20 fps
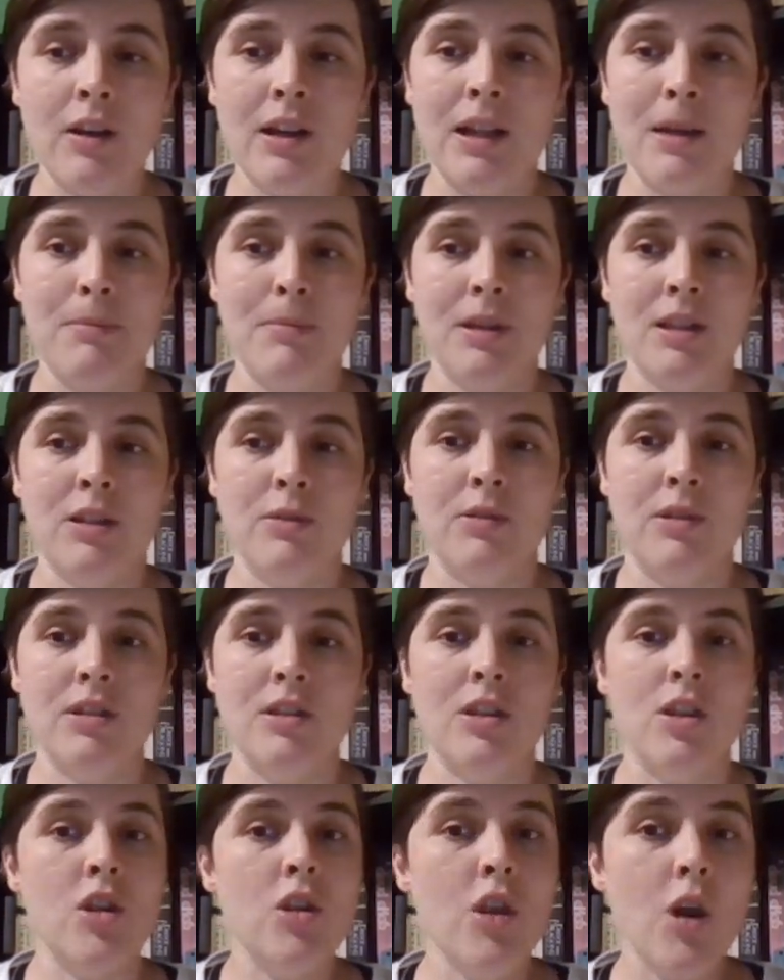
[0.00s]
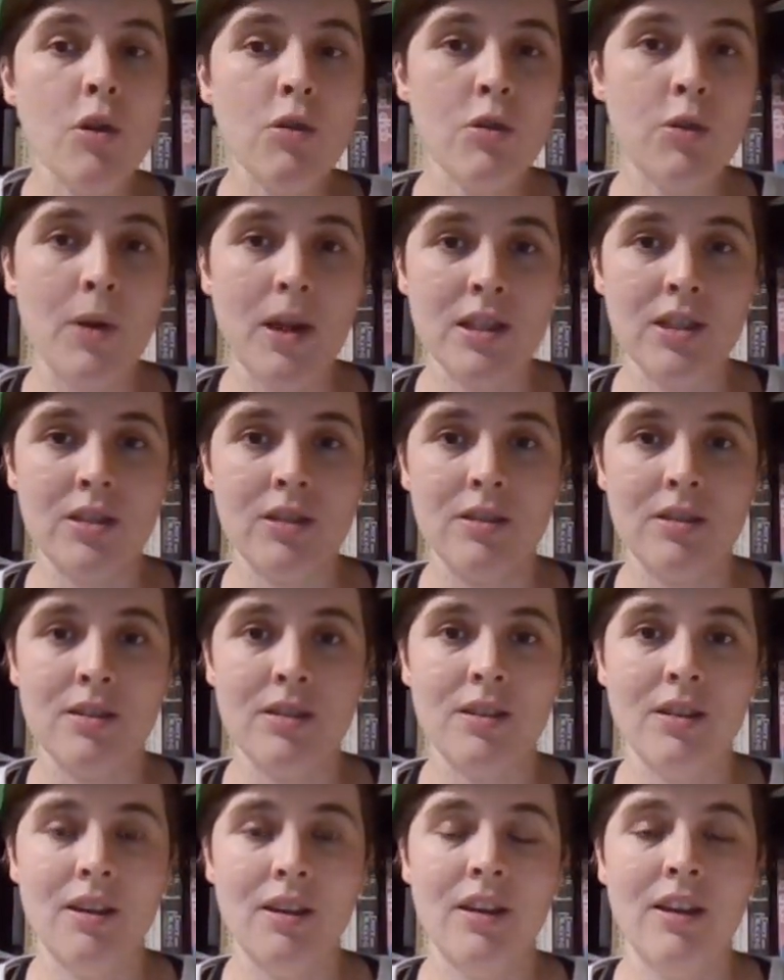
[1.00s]
unambiguous. No
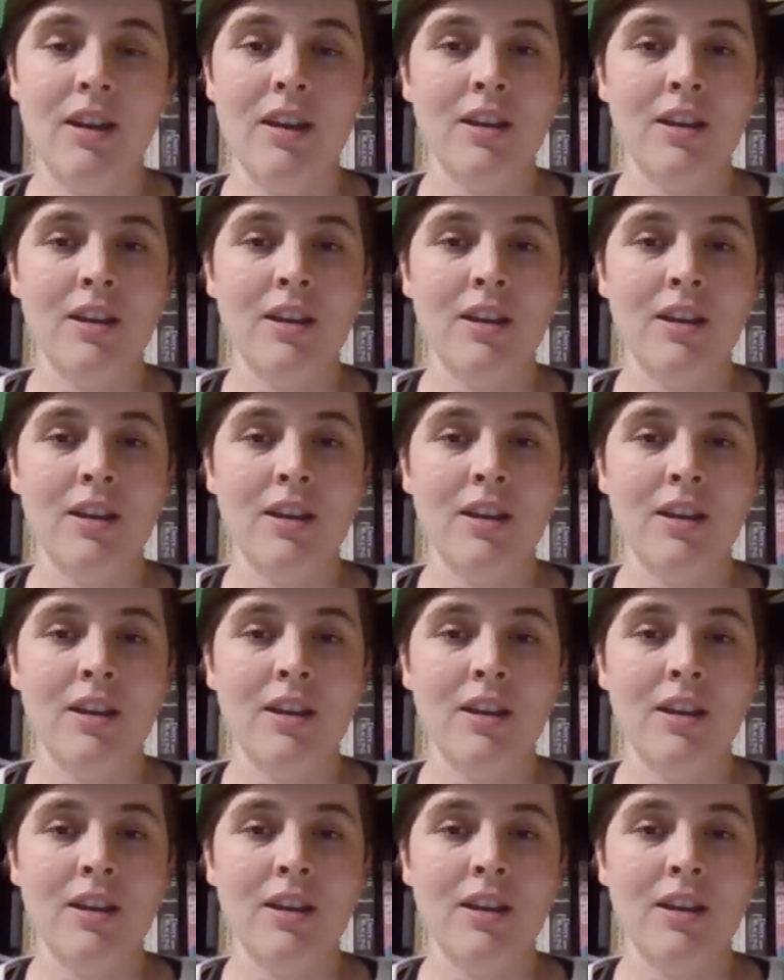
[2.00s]
questions.